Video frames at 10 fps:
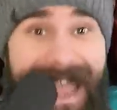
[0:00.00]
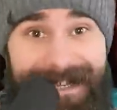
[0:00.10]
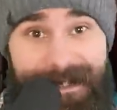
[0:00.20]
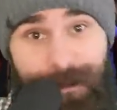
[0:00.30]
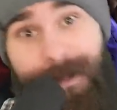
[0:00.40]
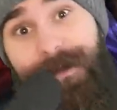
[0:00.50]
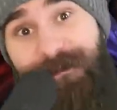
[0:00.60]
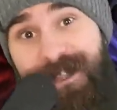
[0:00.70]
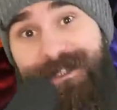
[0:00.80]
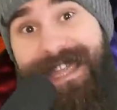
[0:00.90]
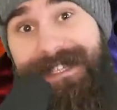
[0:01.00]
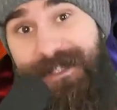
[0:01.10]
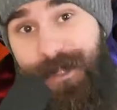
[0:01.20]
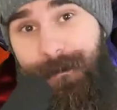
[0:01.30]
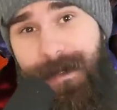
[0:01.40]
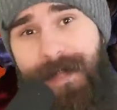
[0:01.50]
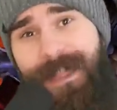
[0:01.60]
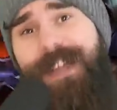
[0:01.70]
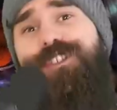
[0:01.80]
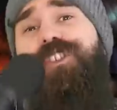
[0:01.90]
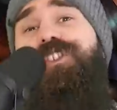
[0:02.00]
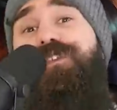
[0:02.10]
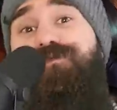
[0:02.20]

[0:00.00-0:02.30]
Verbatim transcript: end when the field hits them. They are just